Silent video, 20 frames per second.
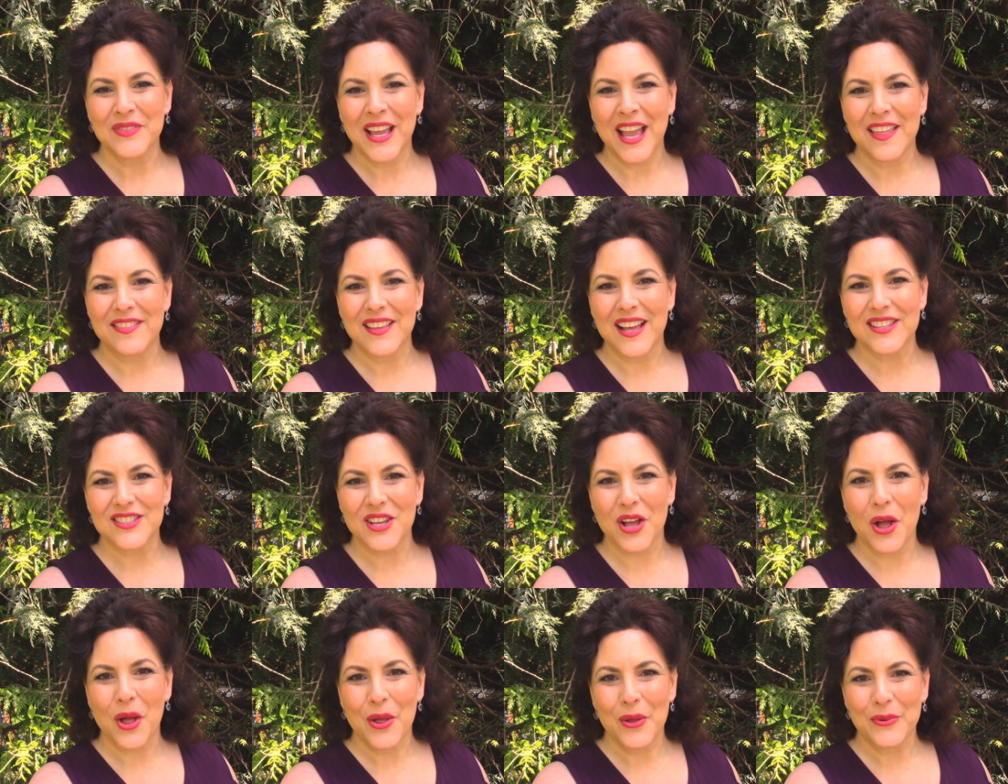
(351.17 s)
And that's
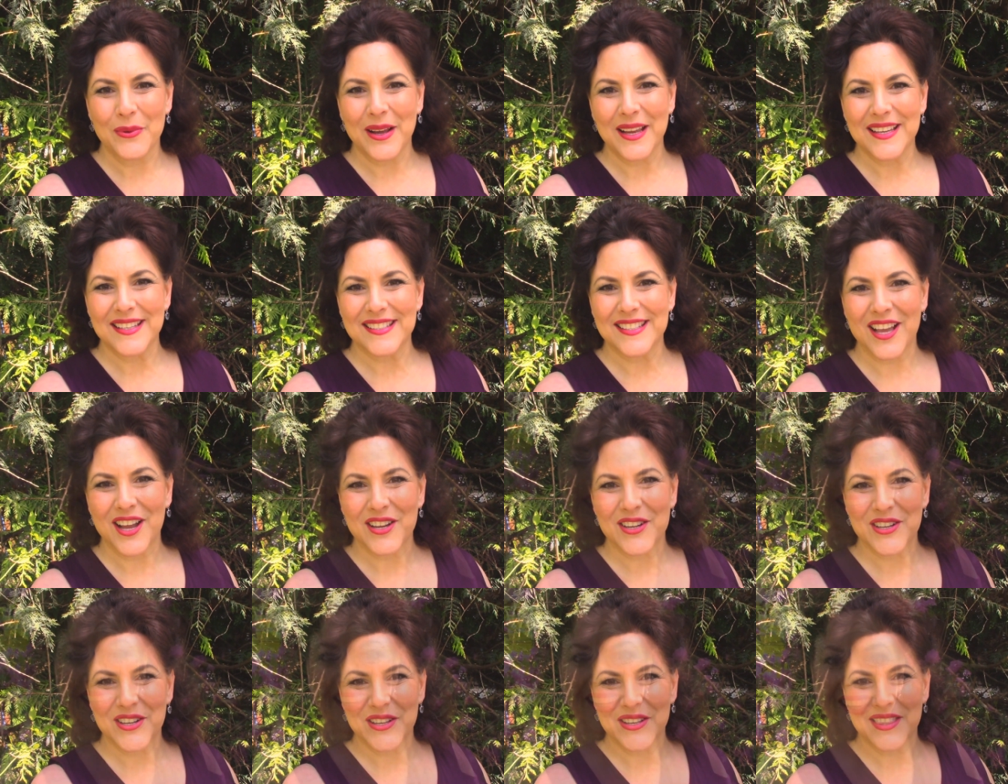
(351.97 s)
always a
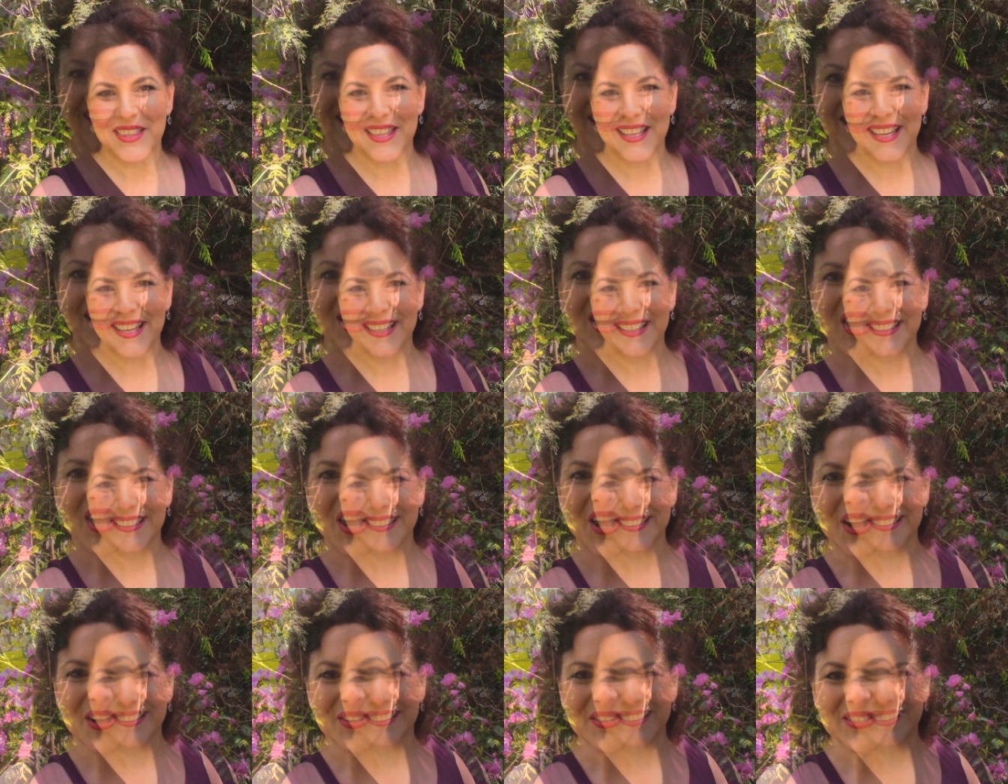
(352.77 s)
good thing.
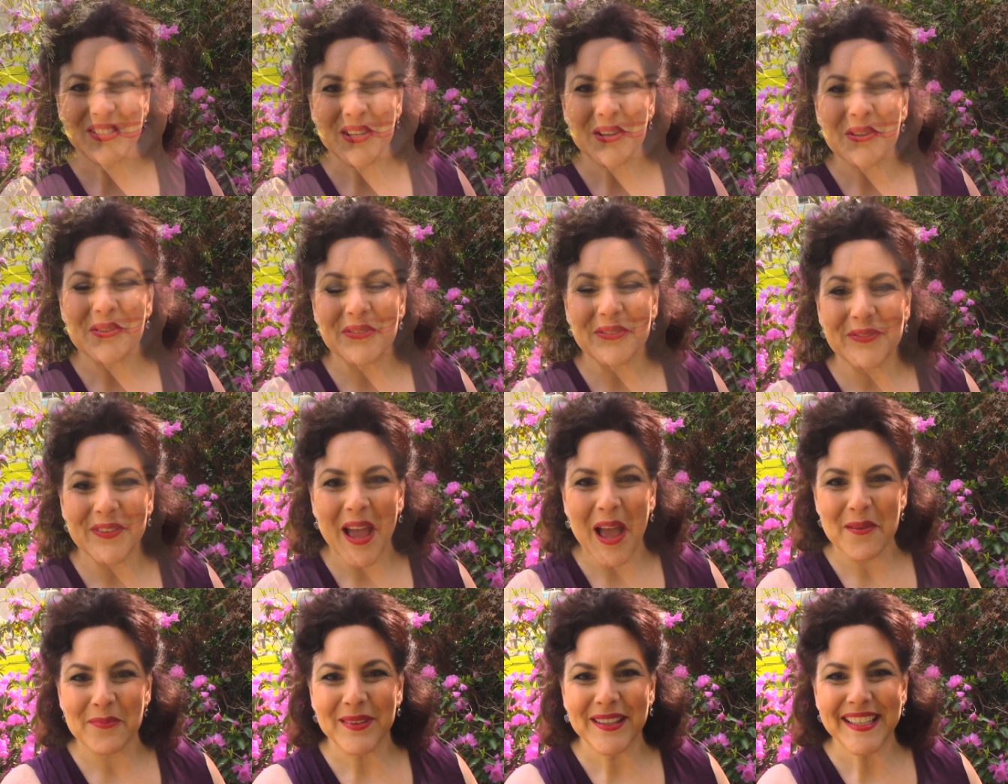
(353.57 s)
Also,
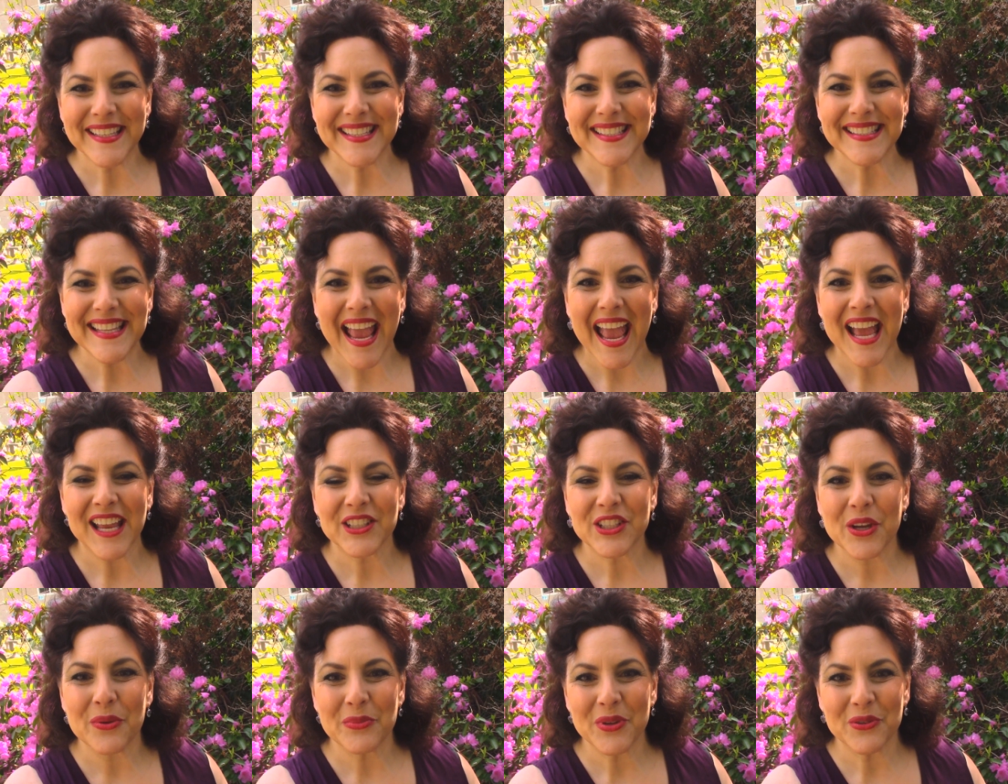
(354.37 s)
families
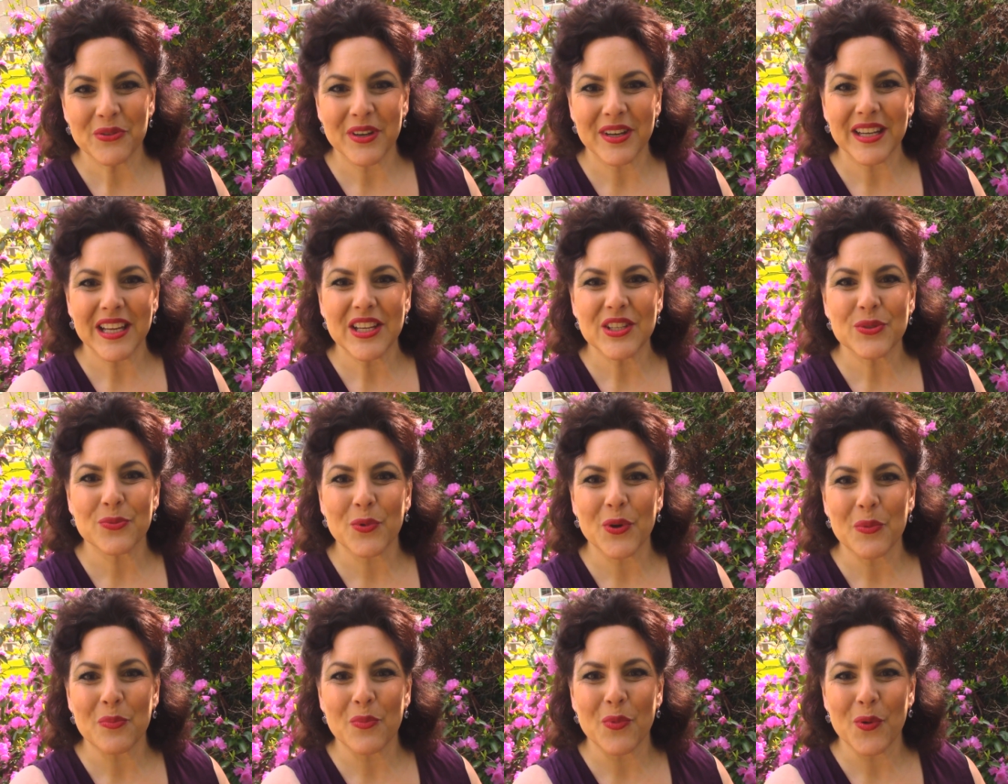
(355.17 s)
and communities
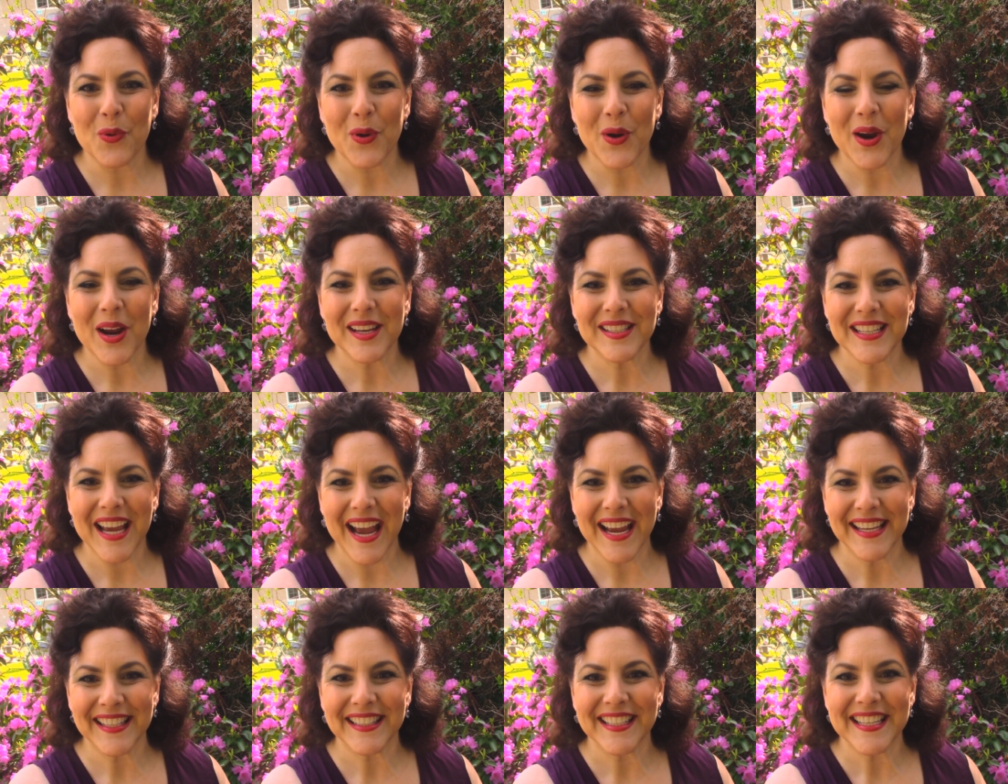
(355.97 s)
were more
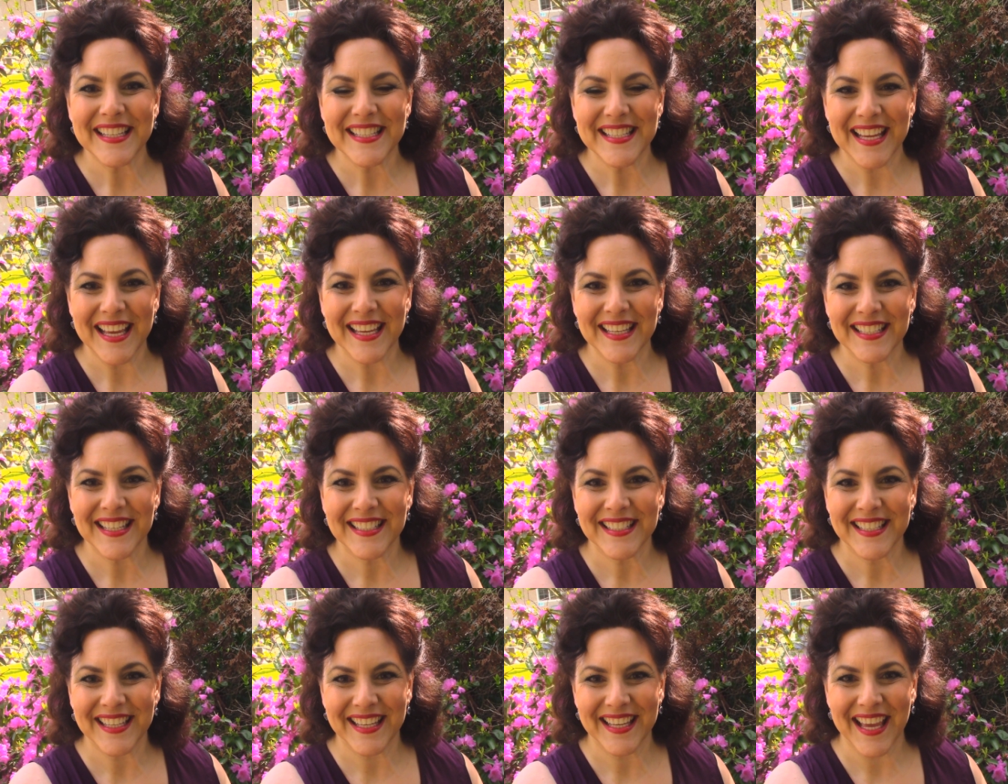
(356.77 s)
tightly knit
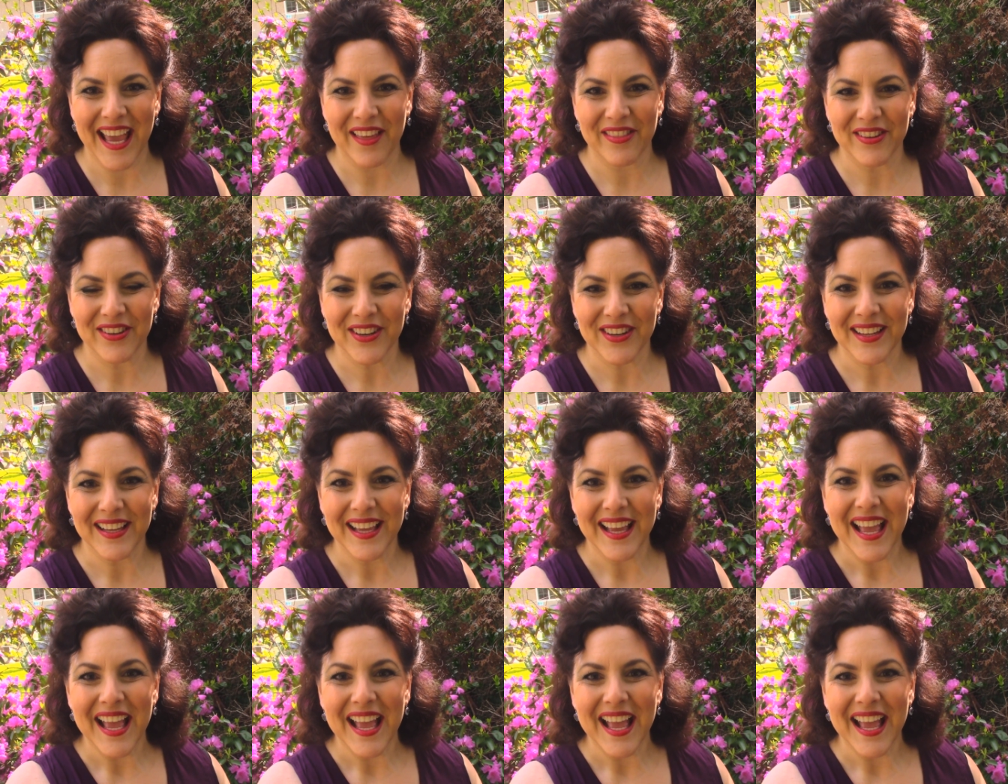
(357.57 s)
together.